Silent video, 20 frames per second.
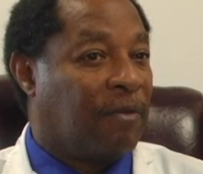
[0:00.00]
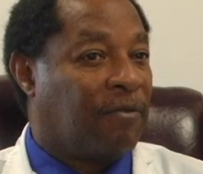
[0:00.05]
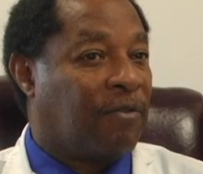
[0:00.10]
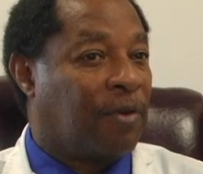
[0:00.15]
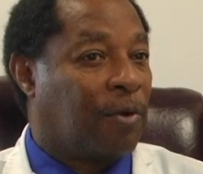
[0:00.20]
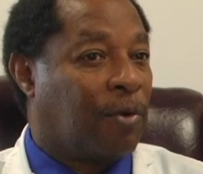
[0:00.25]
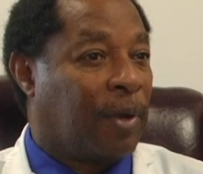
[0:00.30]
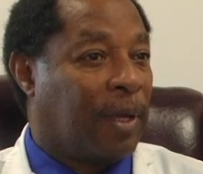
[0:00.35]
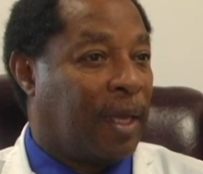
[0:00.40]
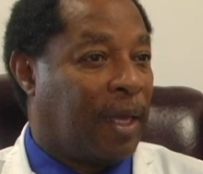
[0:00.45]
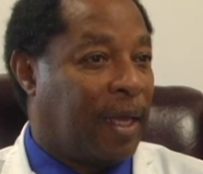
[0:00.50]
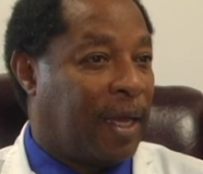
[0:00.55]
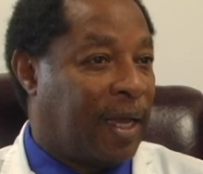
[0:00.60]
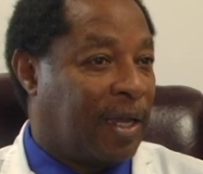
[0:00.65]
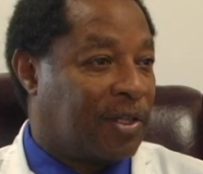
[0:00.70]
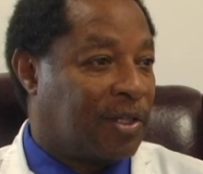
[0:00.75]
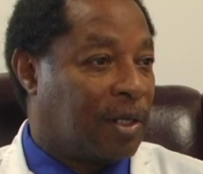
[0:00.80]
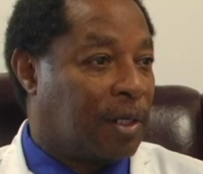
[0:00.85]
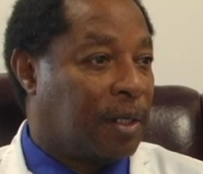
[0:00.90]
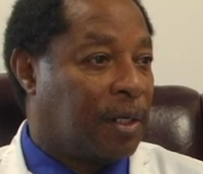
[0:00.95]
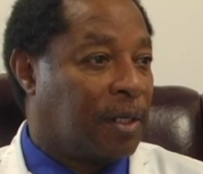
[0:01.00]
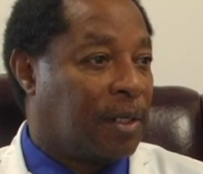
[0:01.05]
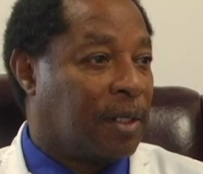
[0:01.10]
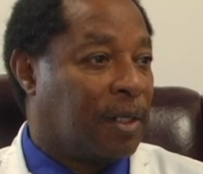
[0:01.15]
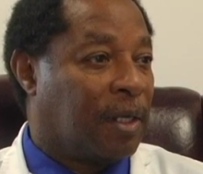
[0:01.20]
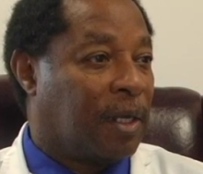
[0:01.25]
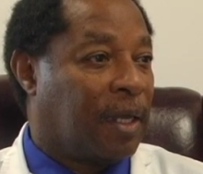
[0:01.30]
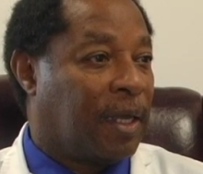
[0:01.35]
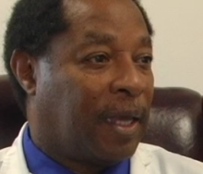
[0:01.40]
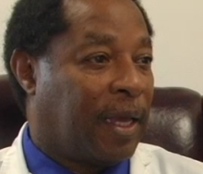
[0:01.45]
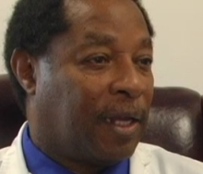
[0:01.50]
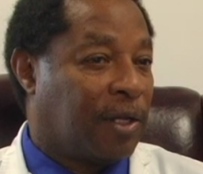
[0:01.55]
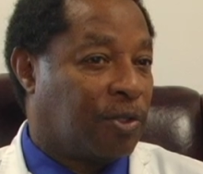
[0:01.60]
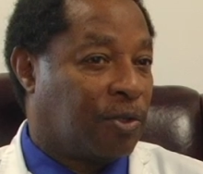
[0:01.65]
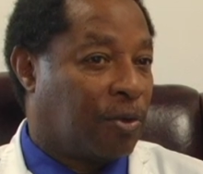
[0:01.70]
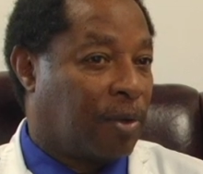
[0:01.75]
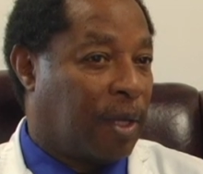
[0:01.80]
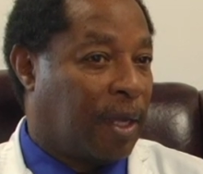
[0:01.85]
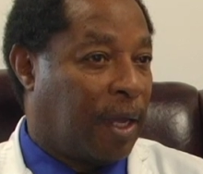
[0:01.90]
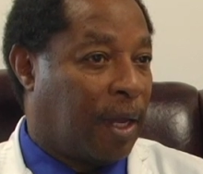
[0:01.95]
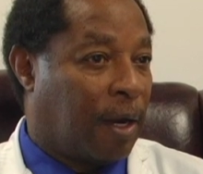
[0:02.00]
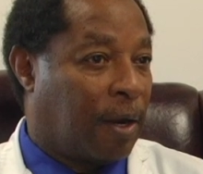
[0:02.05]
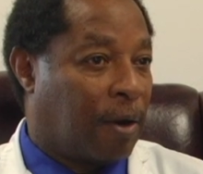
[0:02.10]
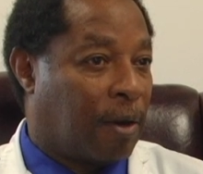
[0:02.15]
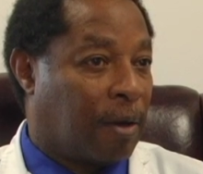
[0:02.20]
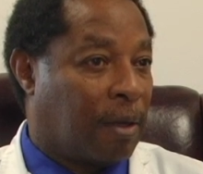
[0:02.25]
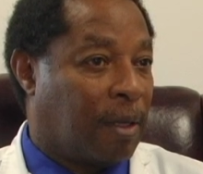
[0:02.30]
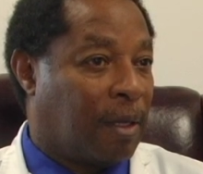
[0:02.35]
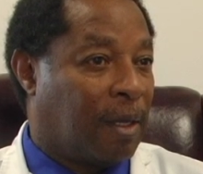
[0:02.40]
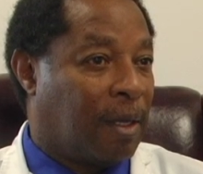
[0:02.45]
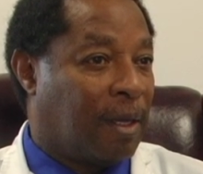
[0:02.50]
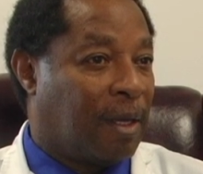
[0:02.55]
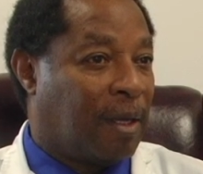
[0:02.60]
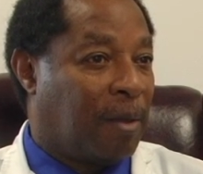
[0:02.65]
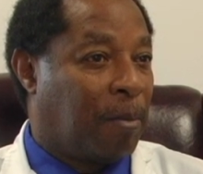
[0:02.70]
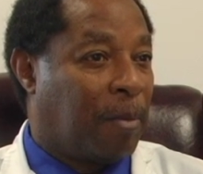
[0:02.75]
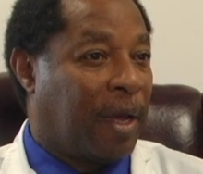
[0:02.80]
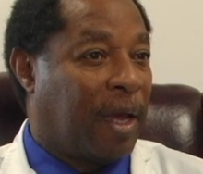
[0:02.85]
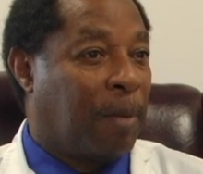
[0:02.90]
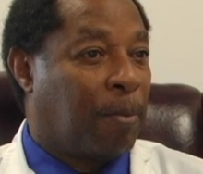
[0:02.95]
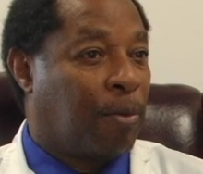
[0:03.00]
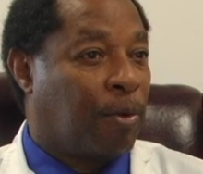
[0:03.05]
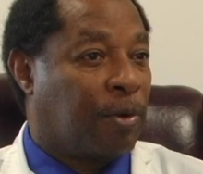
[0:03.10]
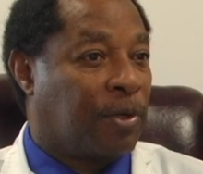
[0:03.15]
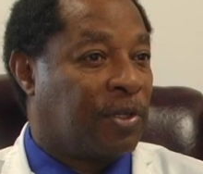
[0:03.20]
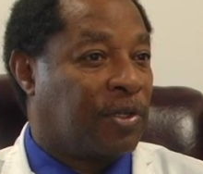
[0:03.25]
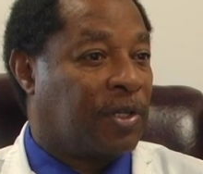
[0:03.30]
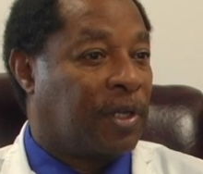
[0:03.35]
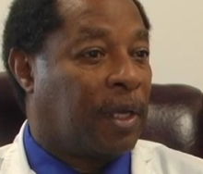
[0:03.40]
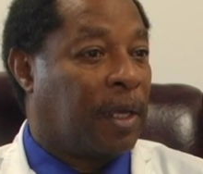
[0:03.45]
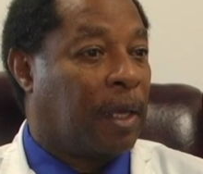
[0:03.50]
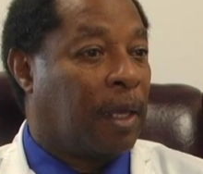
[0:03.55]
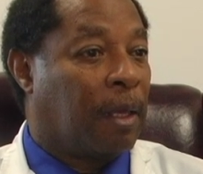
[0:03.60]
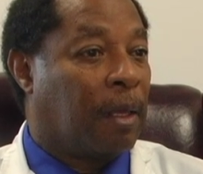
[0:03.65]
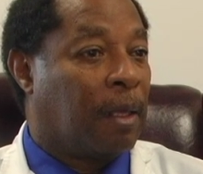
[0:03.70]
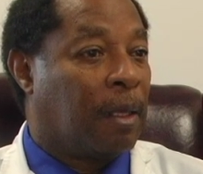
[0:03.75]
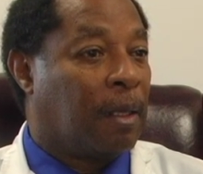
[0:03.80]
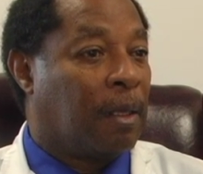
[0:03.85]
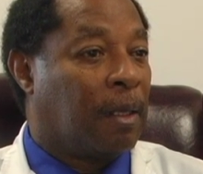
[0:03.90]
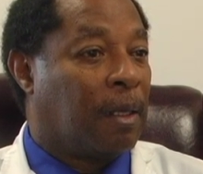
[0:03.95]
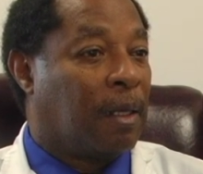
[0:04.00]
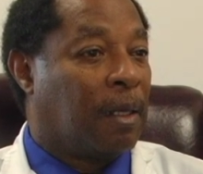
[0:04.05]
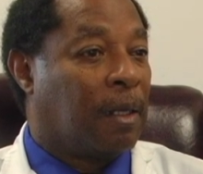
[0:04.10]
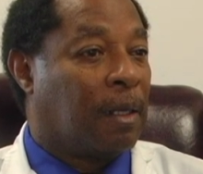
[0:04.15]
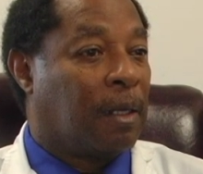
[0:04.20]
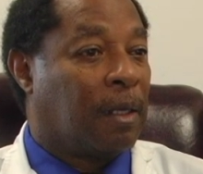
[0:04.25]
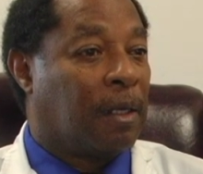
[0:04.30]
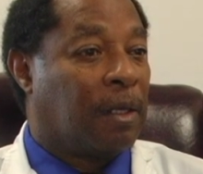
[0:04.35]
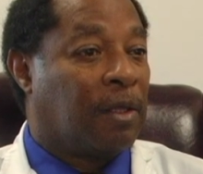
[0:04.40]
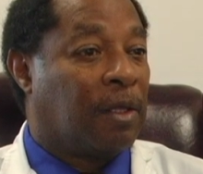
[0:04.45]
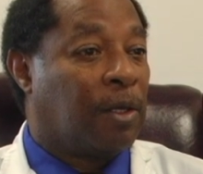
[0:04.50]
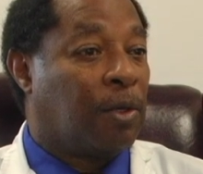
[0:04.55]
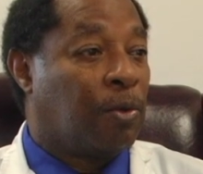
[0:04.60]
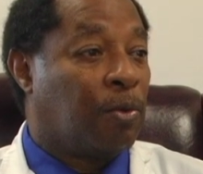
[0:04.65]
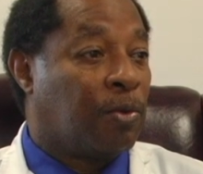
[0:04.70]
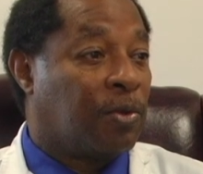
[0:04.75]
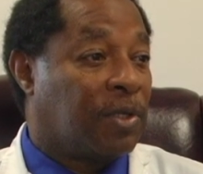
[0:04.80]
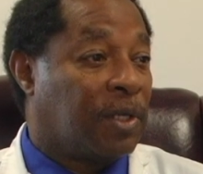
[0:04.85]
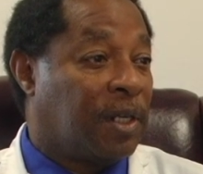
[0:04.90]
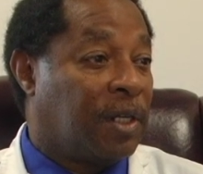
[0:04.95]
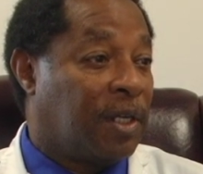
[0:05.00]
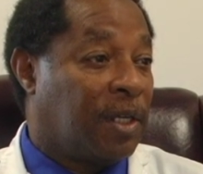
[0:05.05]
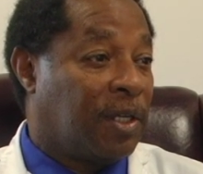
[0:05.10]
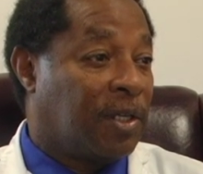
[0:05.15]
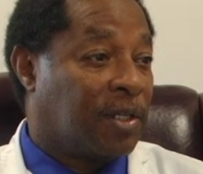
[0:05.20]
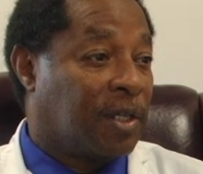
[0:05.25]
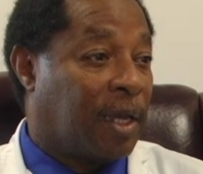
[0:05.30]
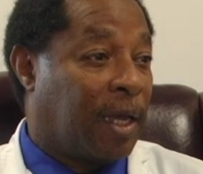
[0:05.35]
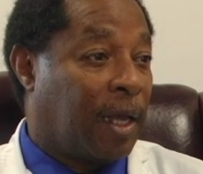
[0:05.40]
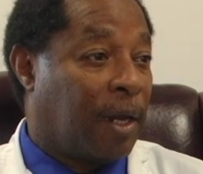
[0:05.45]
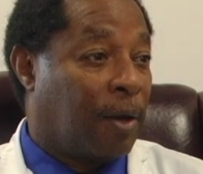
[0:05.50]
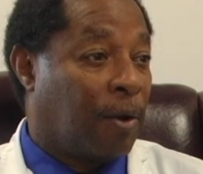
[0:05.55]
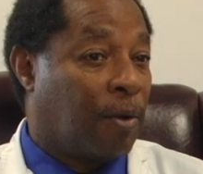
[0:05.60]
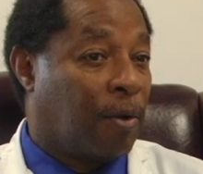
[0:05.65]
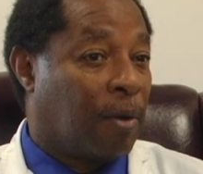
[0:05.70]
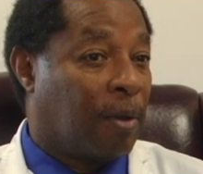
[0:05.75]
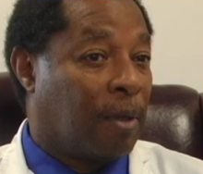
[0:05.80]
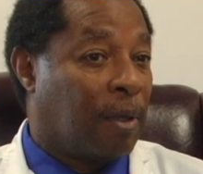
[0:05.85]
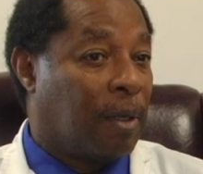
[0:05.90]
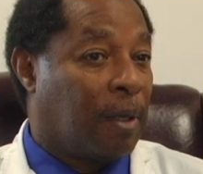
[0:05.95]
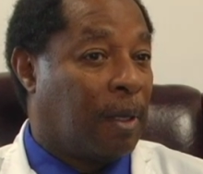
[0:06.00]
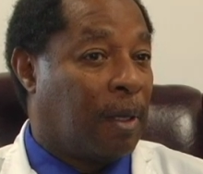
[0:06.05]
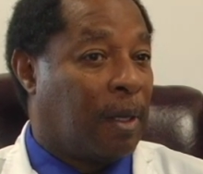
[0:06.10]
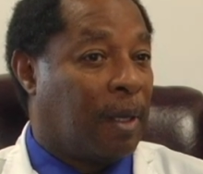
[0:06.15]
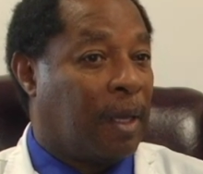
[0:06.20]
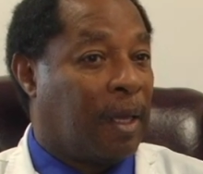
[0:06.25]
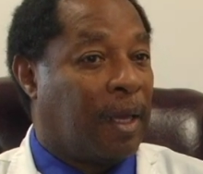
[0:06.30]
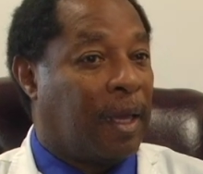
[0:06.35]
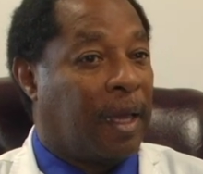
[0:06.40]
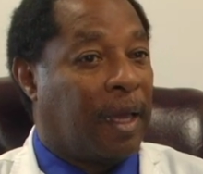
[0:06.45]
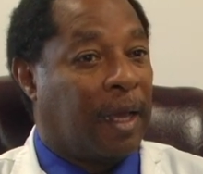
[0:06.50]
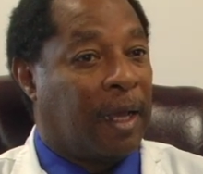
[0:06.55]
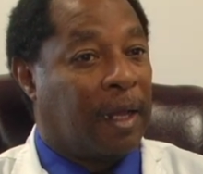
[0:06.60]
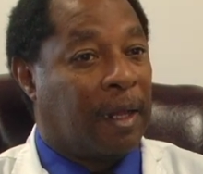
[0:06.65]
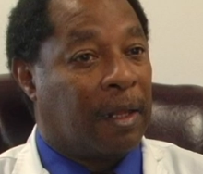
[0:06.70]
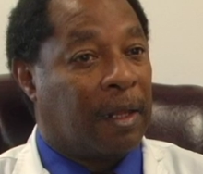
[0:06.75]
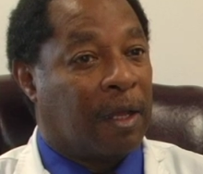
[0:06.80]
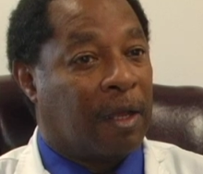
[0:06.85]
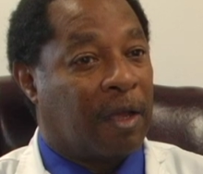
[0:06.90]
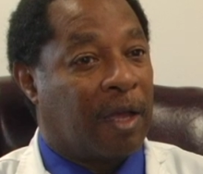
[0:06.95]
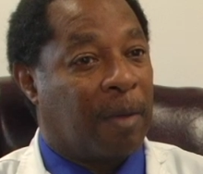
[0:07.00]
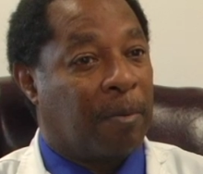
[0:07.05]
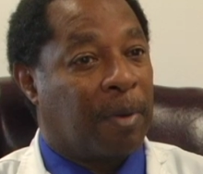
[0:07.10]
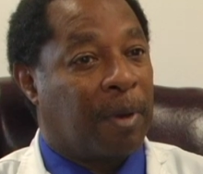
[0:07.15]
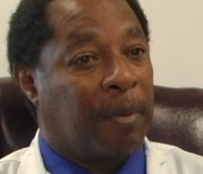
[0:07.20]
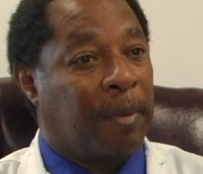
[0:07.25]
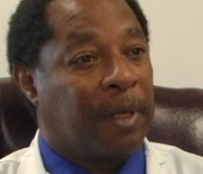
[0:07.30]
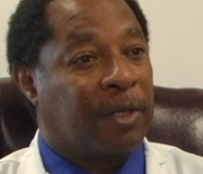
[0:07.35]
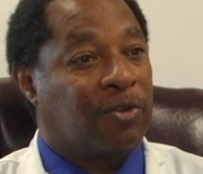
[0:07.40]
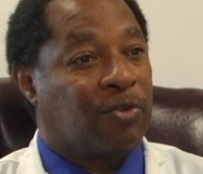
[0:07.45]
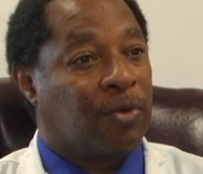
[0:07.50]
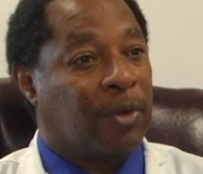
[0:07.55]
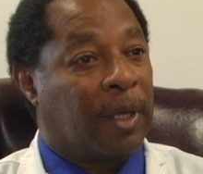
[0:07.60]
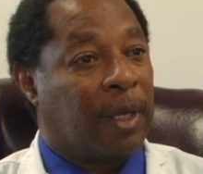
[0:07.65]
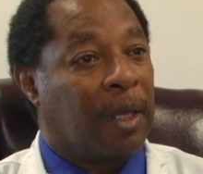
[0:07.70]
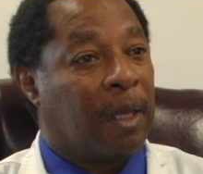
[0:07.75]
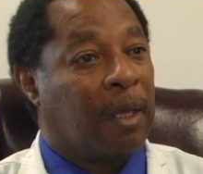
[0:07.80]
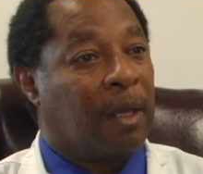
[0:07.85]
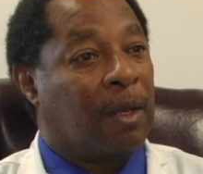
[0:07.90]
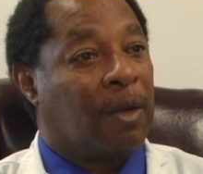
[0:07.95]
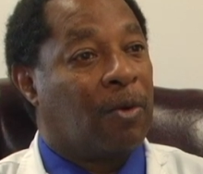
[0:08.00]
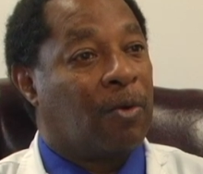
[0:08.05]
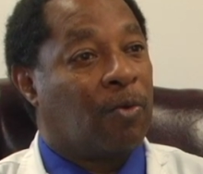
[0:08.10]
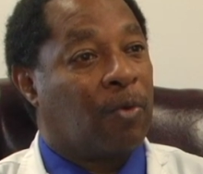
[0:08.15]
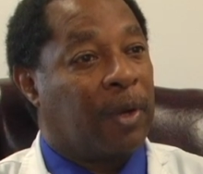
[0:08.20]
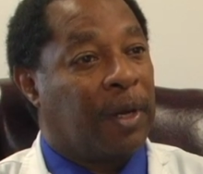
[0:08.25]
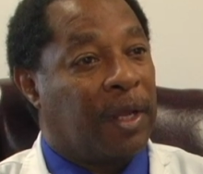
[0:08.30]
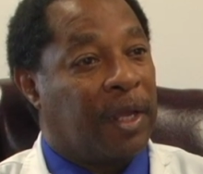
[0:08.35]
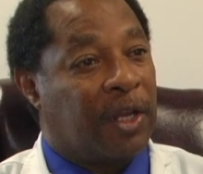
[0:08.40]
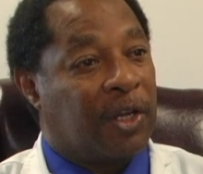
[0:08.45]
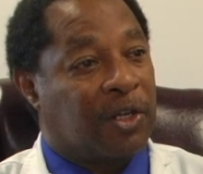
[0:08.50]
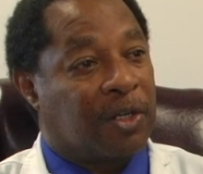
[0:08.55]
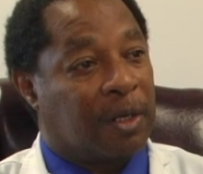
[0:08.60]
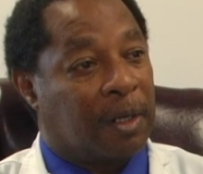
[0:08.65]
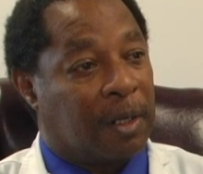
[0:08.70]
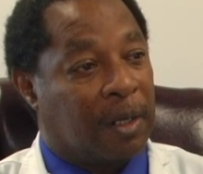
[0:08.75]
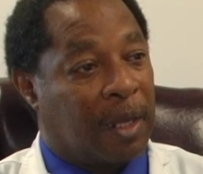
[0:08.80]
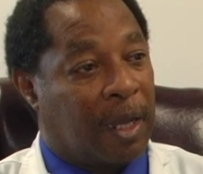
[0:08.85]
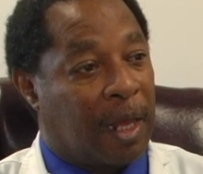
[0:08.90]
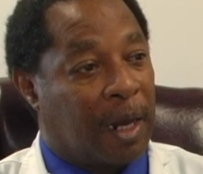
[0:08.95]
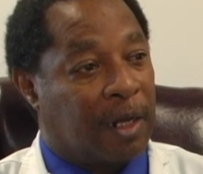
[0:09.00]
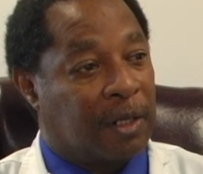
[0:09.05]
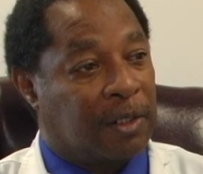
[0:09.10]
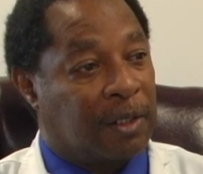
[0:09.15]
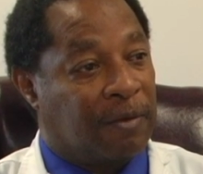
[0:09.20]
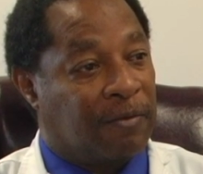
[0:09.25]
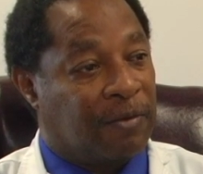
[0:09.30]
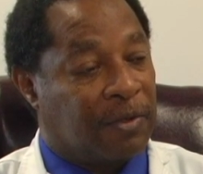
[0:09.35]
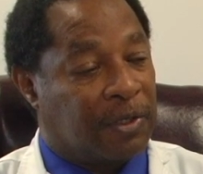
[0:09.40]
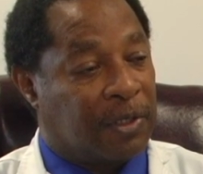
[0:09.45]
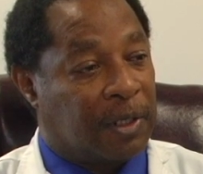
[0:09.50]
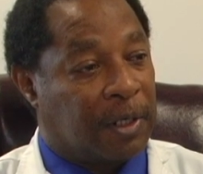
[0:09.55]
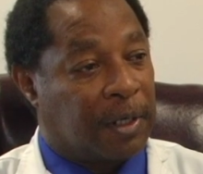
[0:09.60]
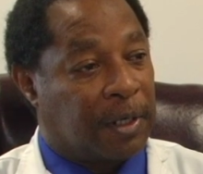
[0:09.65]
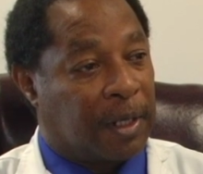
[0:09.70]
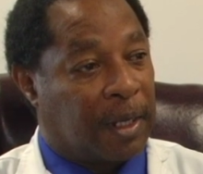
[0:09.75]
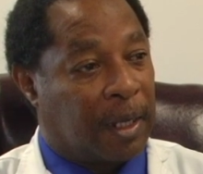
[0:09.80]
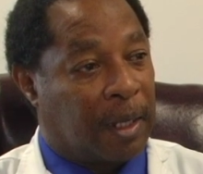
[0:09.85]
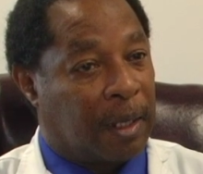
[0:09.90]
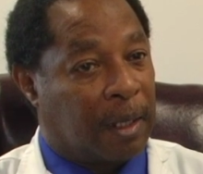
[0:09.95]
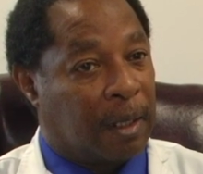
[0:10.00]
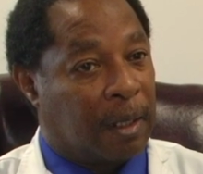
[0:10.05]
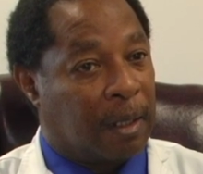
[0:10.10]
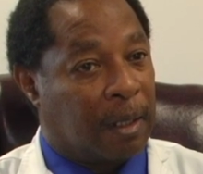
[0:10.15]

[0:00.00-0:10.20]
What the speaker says: very excellent cancer care by purchasing the new CT scanner and the complementary radiation oncology facility.